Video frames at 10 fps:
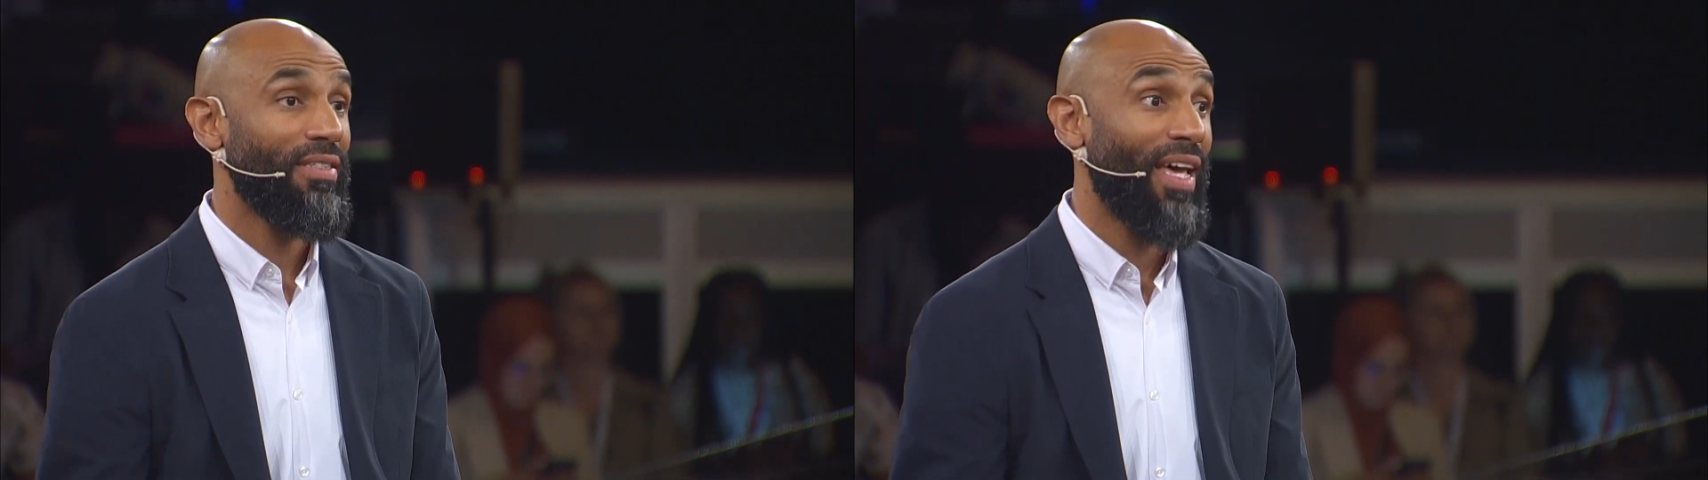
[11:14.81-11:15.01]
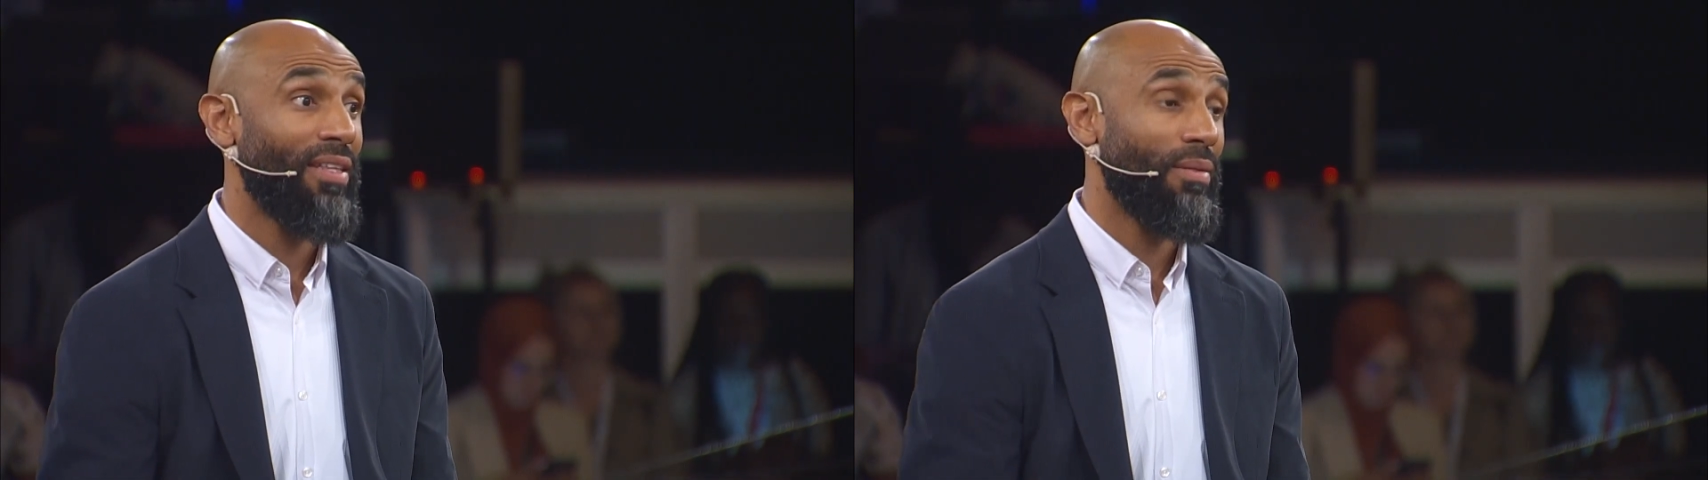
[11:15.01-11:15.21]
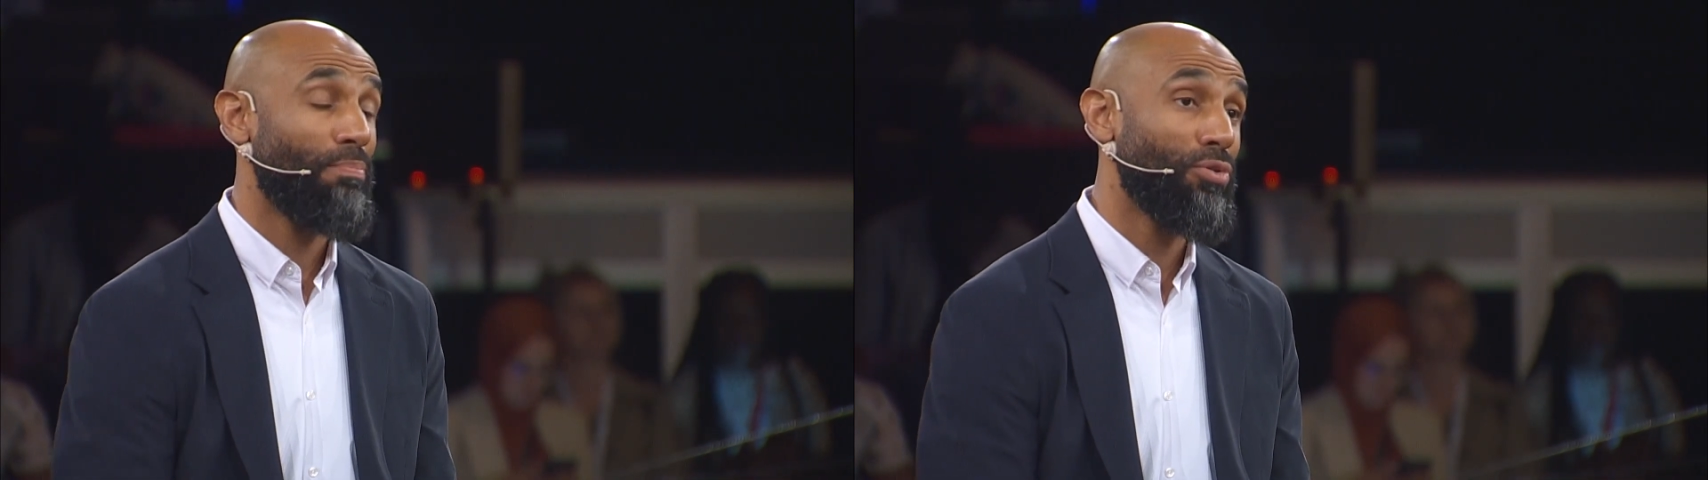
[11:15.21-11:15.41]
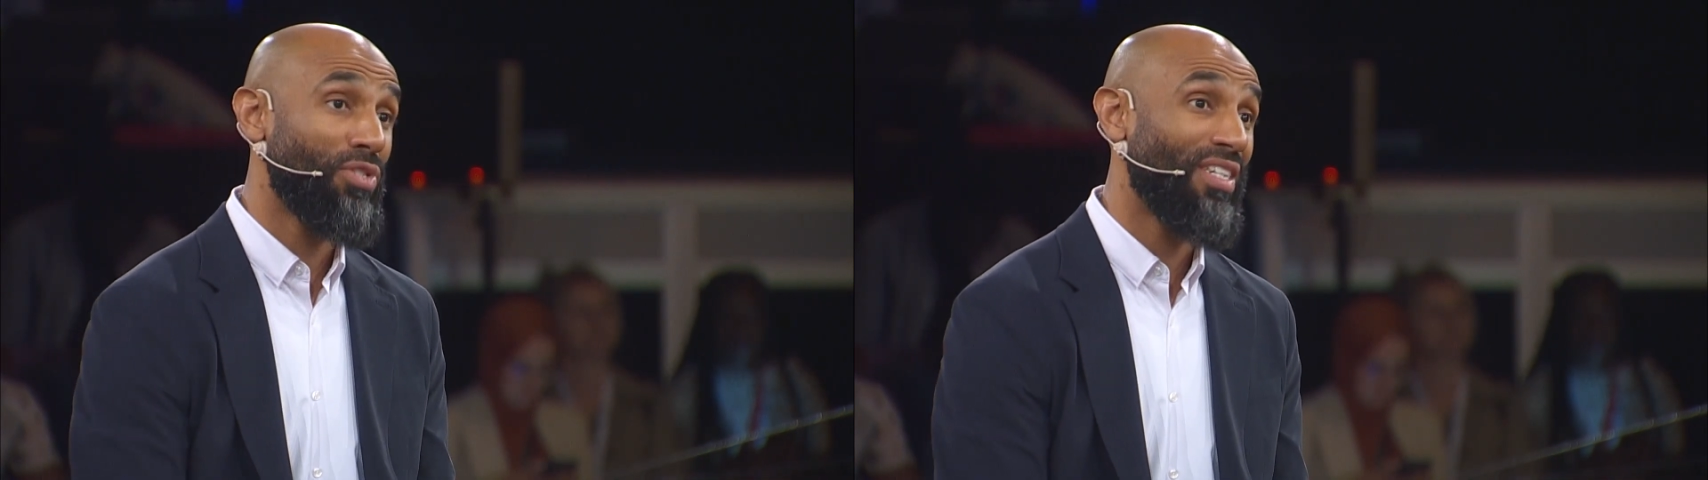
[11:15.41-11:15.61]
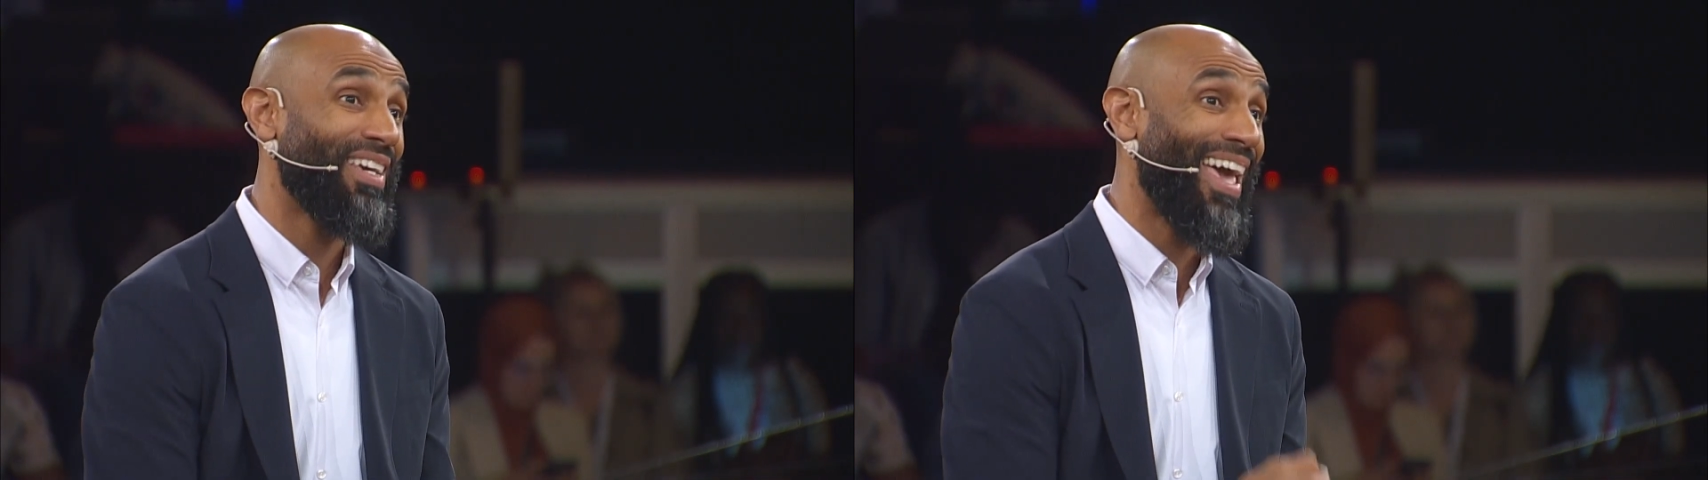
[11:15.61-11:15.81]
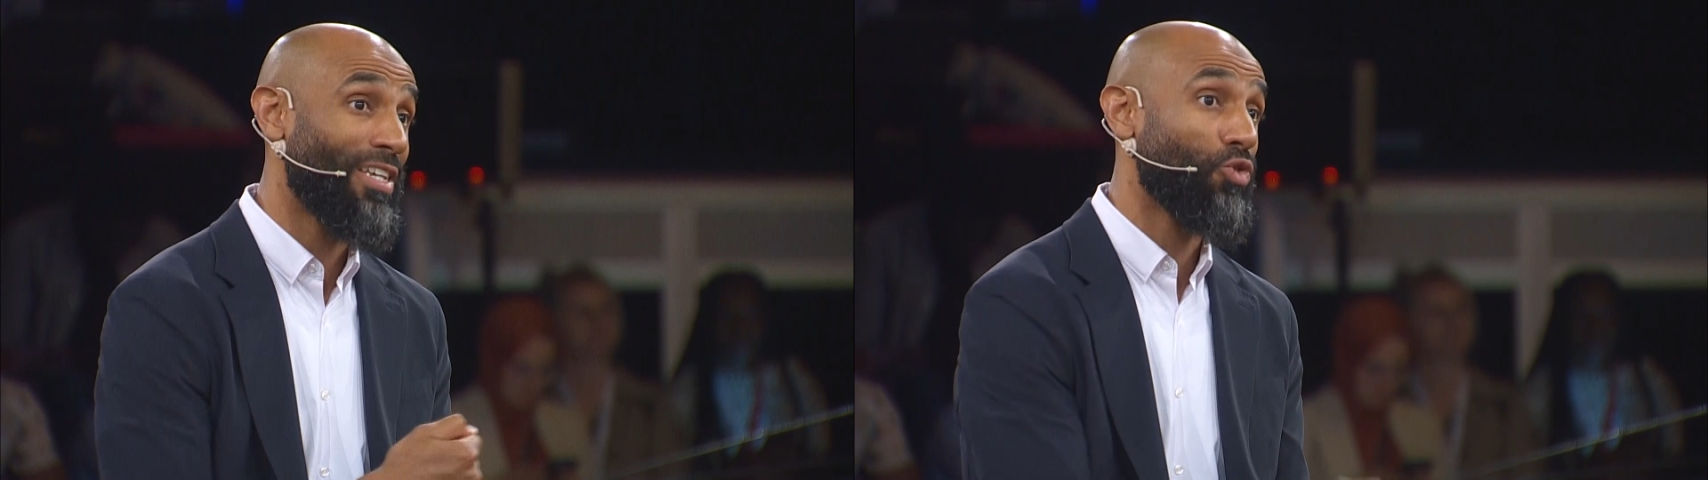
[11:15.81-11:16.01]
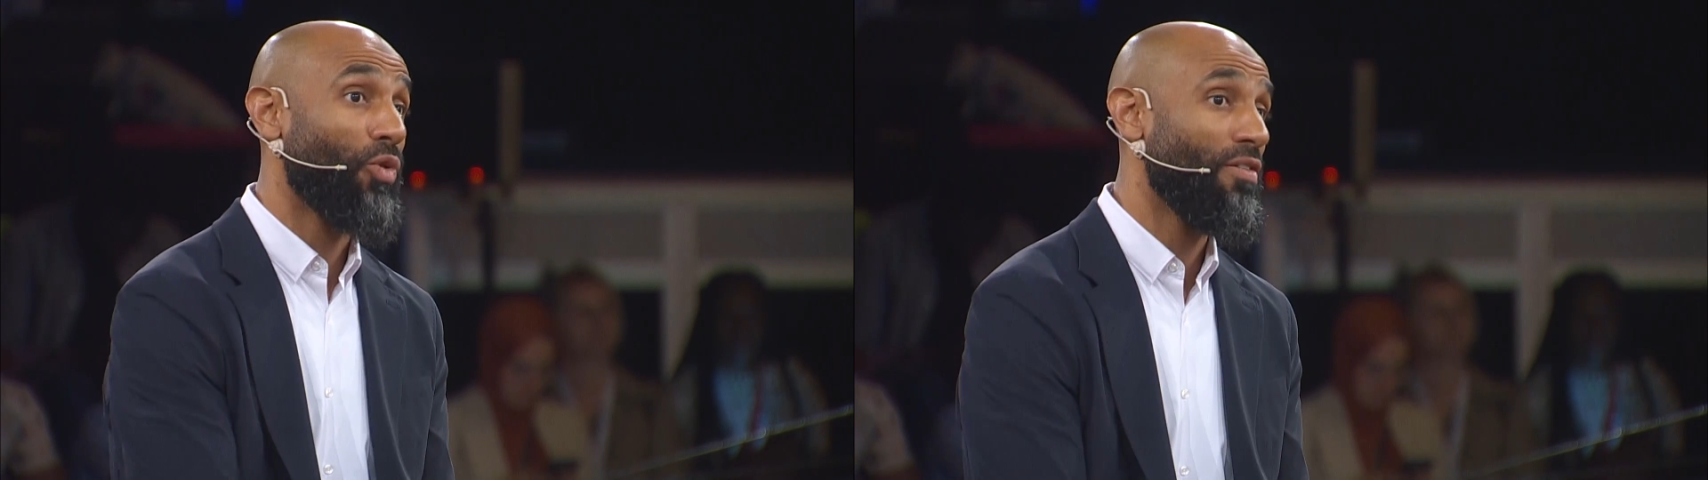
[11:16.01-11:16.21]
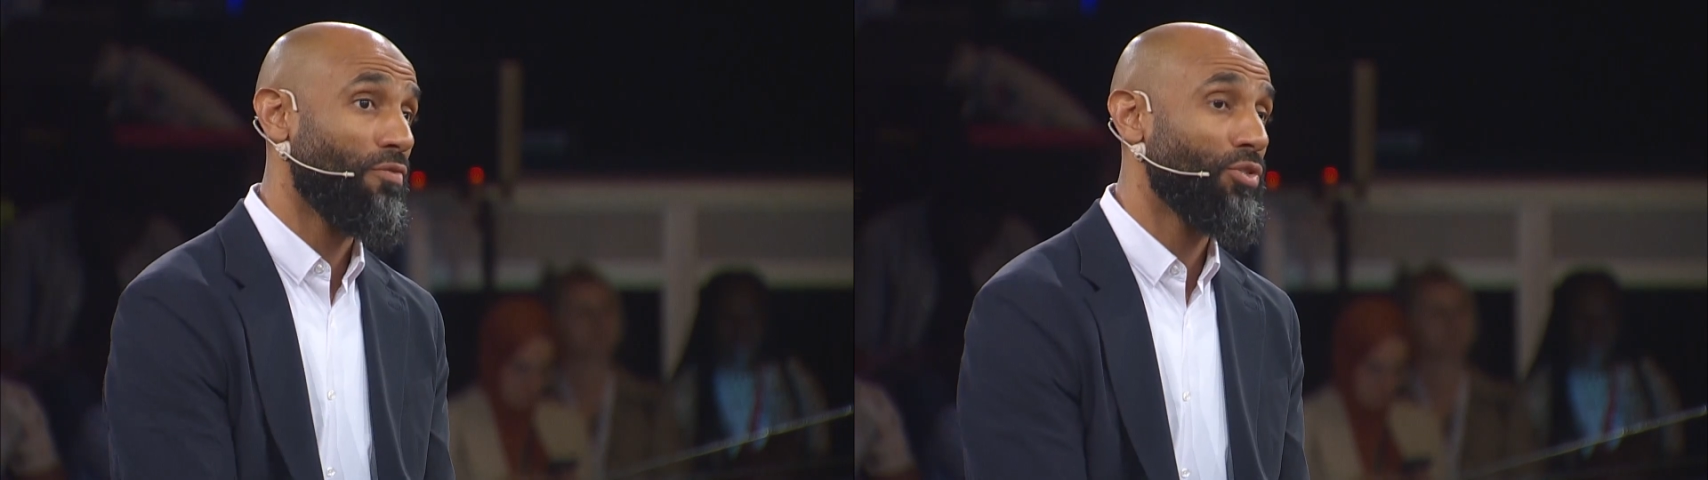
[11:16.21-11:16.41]
than putting
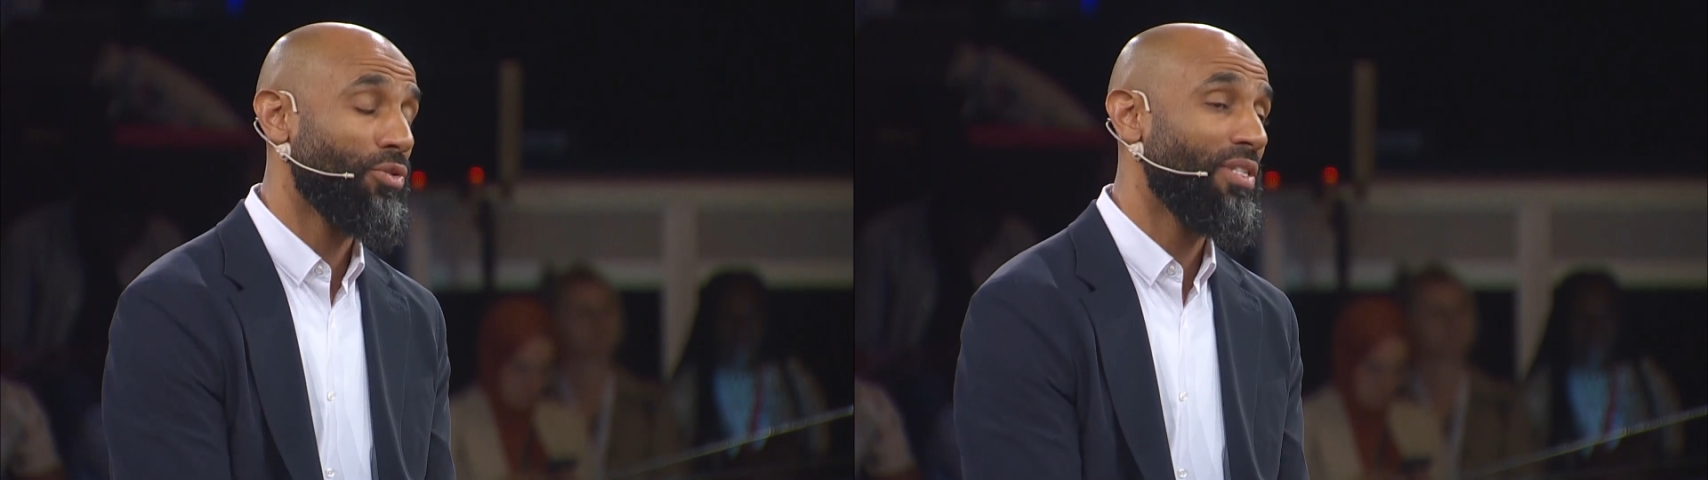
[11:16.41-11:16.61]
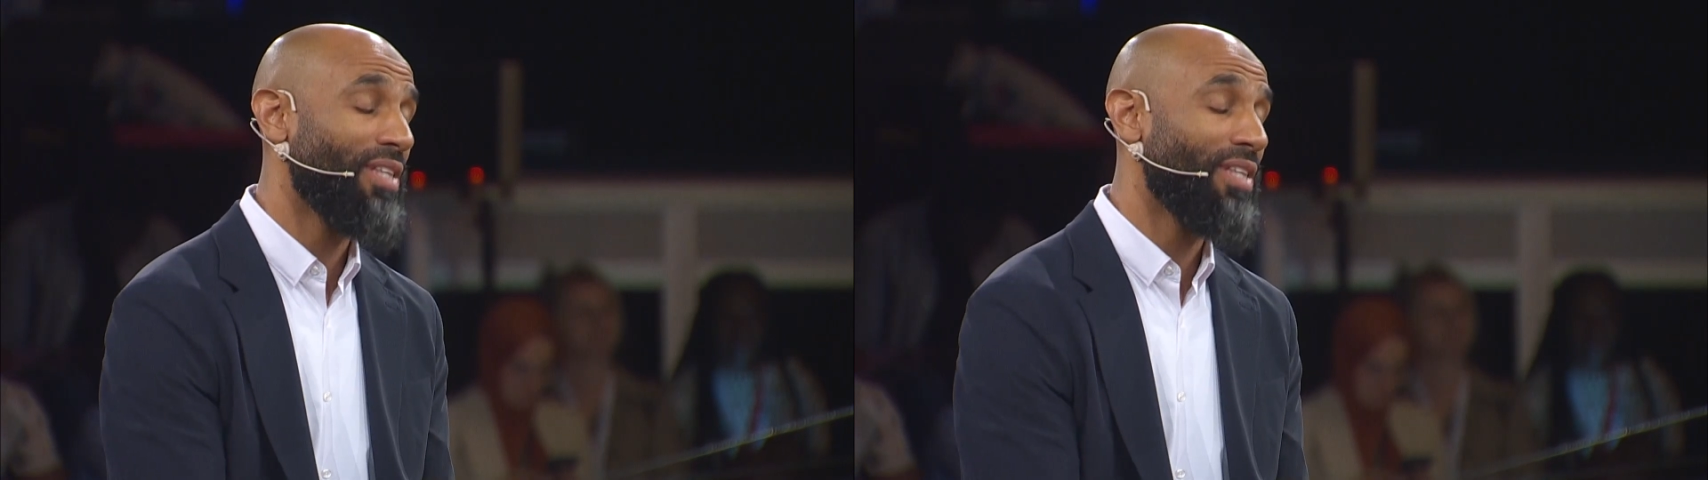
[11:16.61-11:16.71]
extra effort to it.